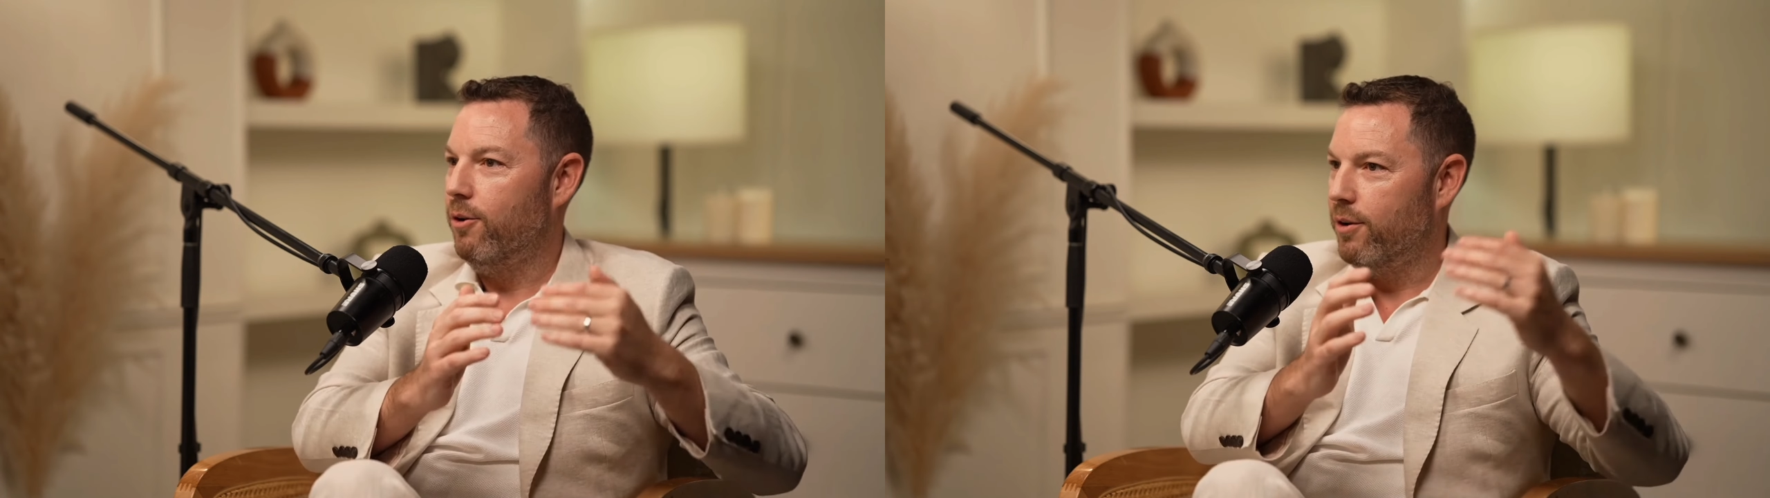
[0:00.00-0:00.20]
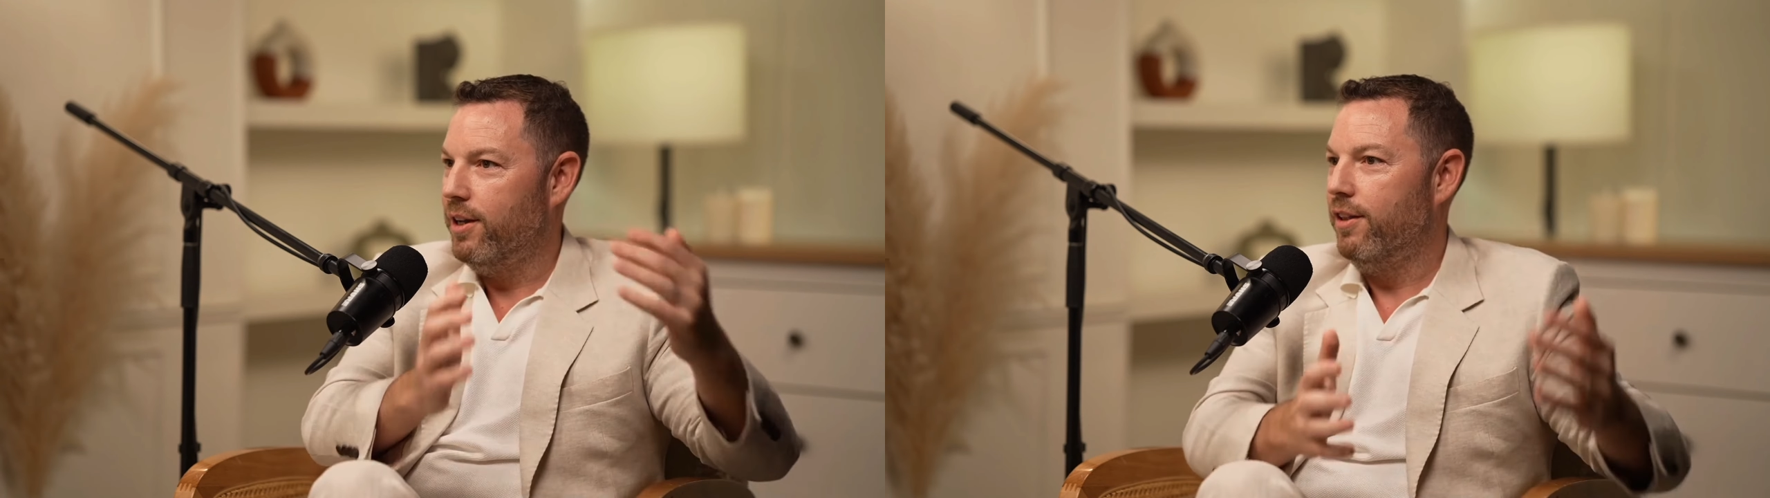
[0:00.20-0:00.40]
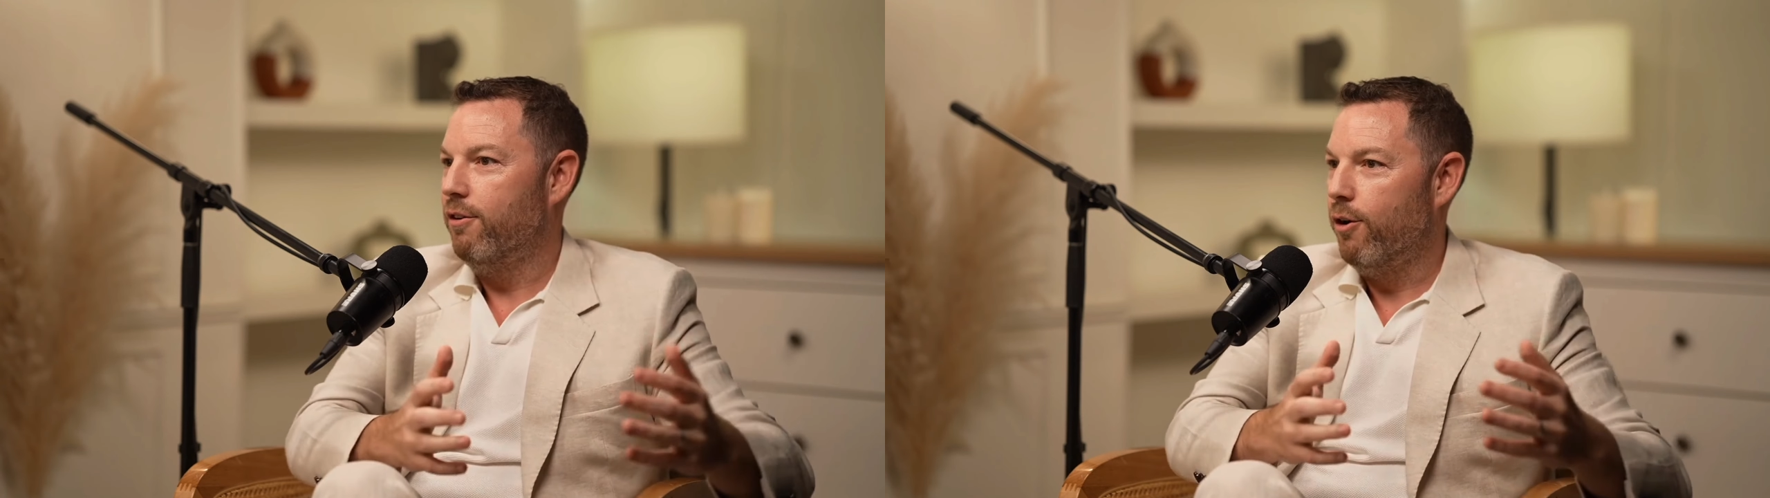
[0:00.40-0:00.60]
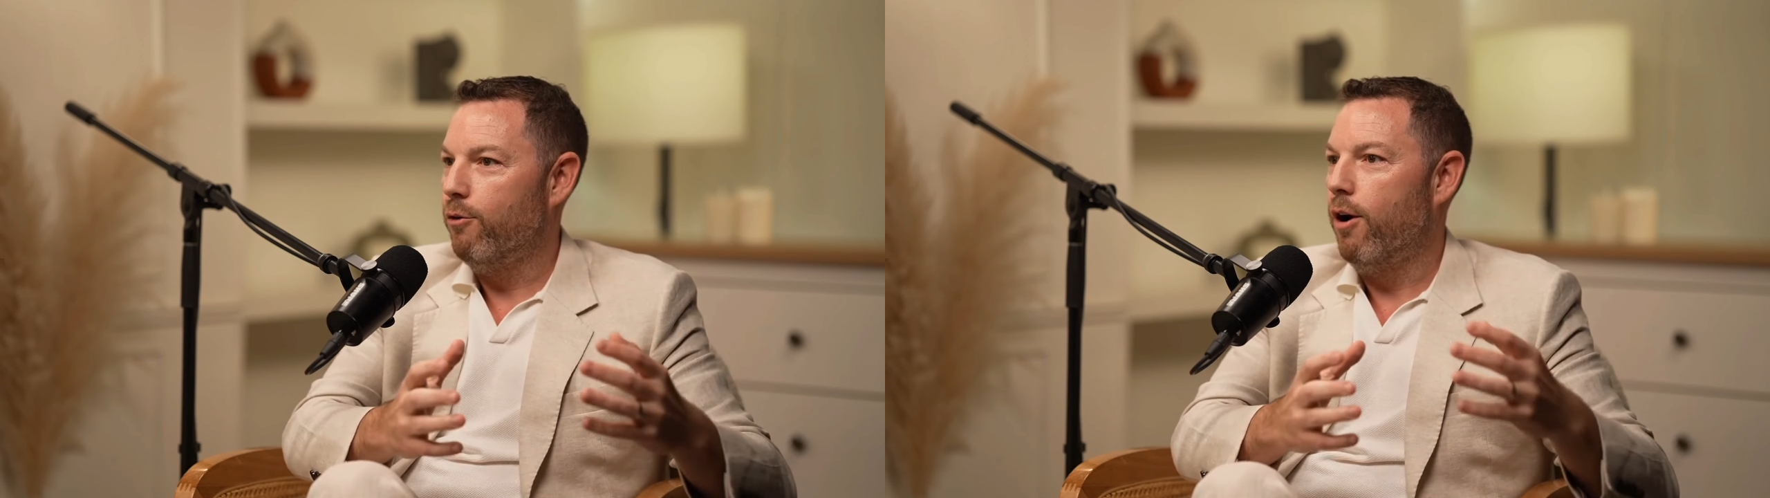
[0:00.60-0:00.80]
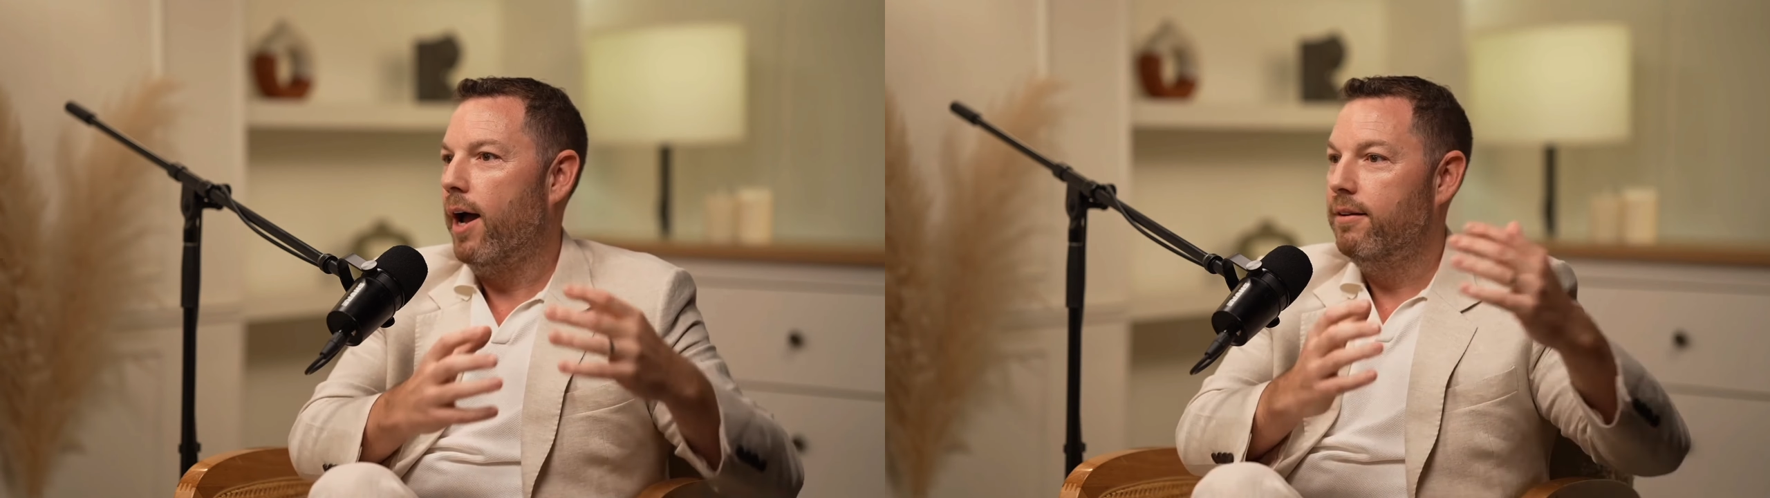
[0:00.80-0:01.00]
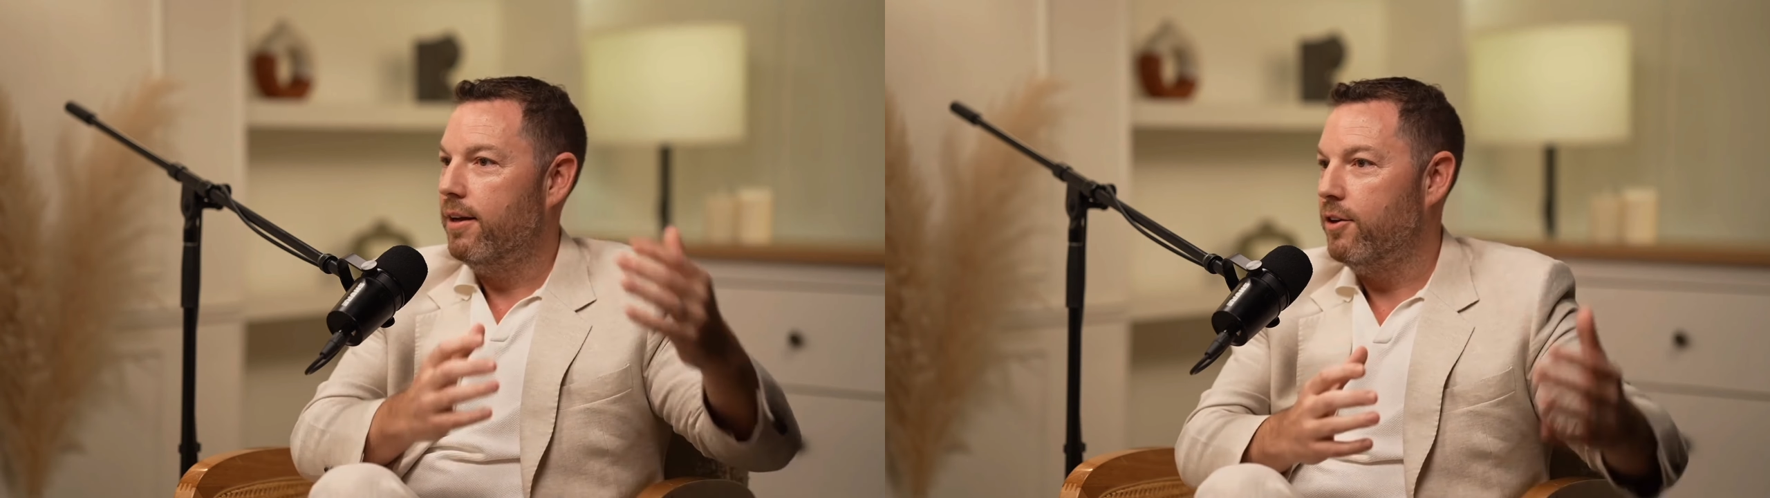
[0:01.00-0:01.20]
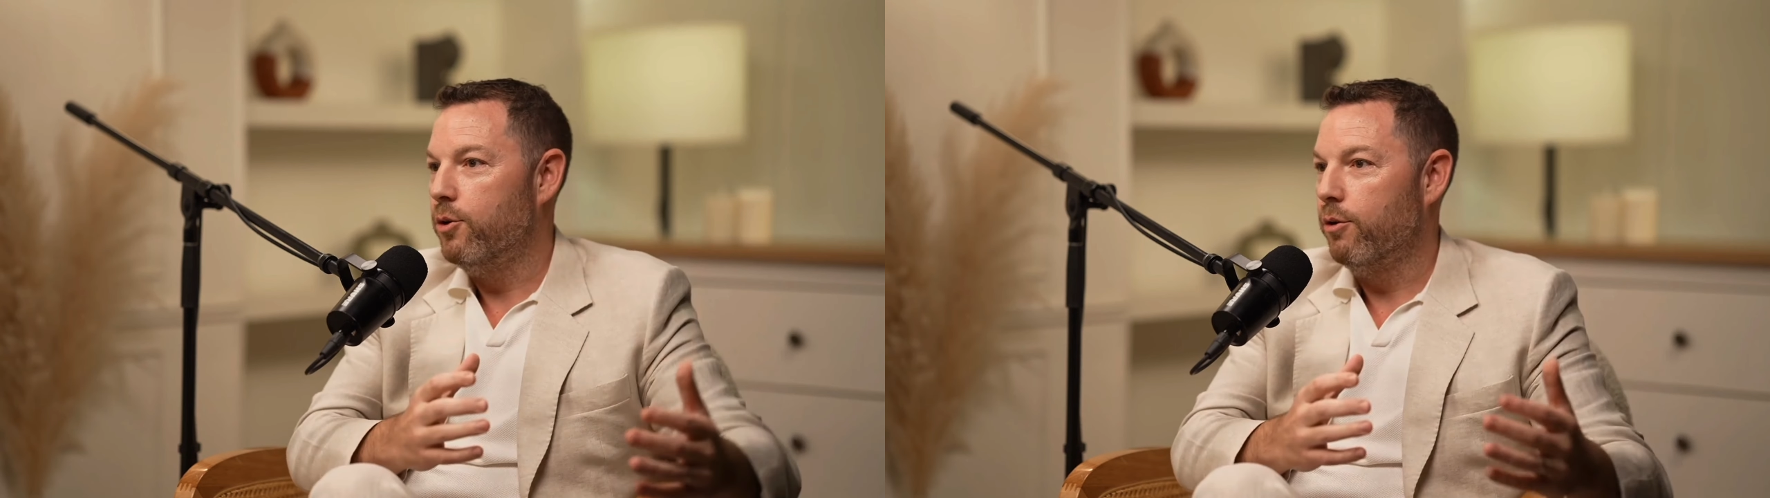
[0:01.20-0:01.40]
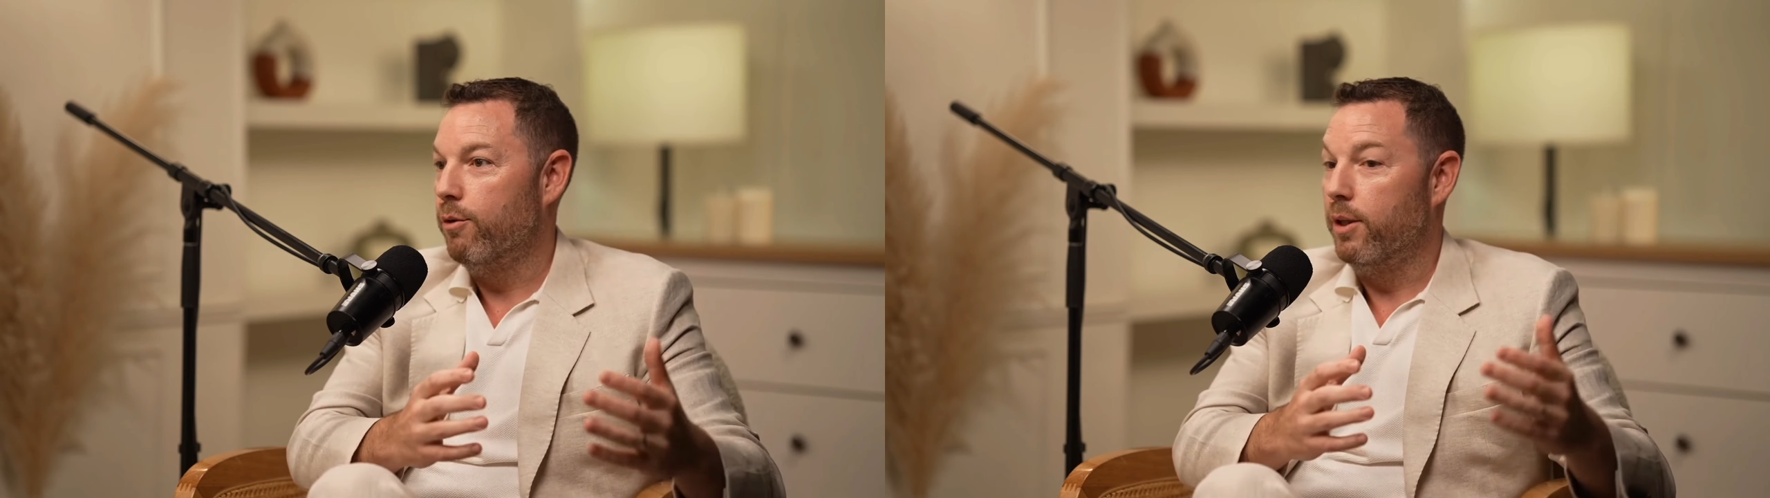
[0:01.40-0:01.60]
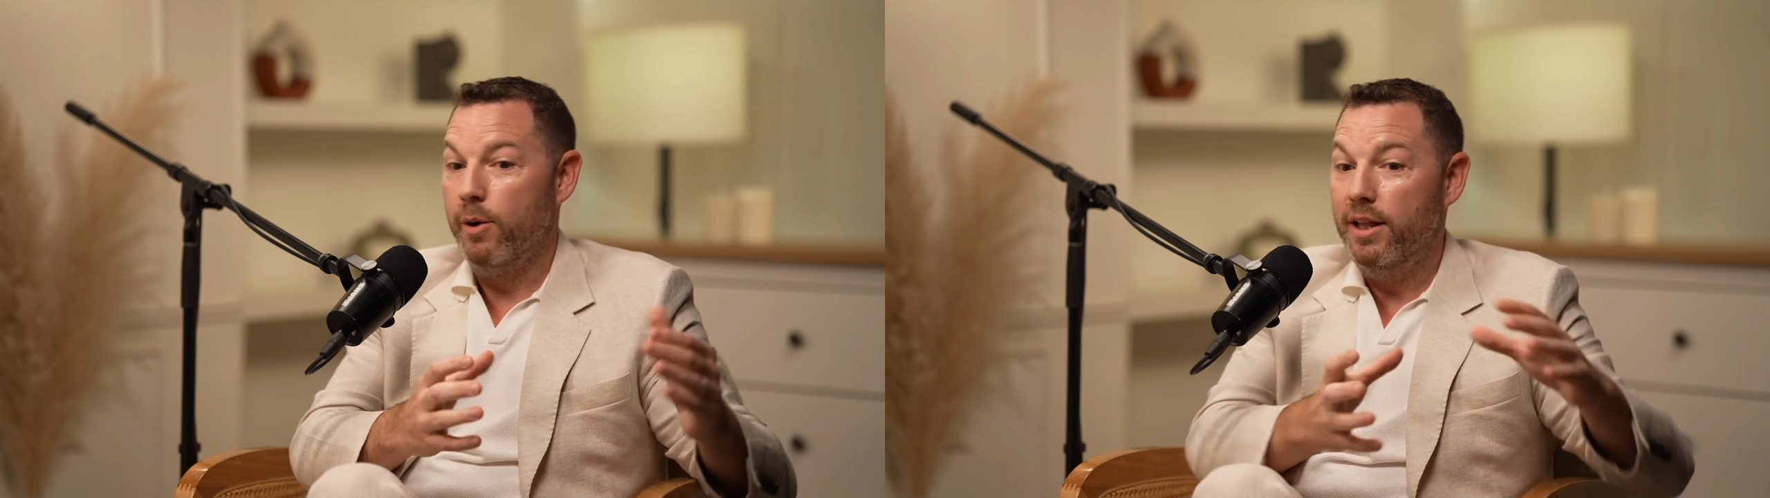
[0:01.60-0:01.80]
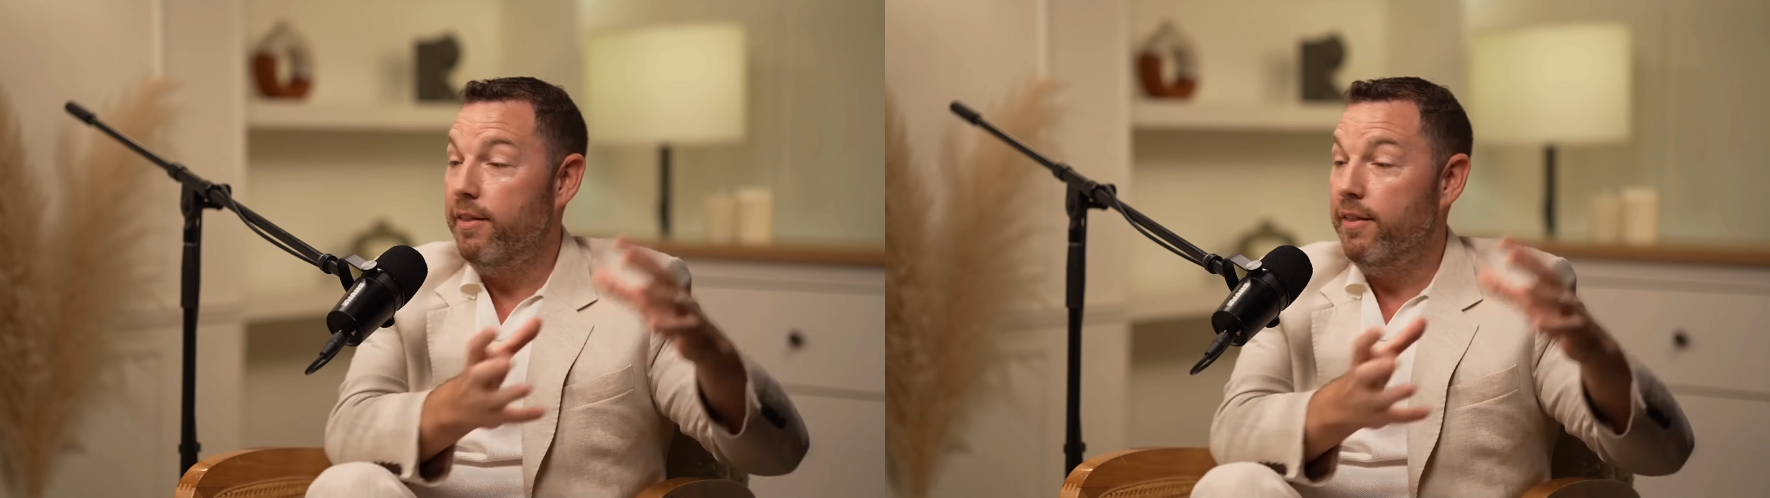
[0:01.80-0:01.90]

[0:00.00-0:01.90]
in their own right and doing really well,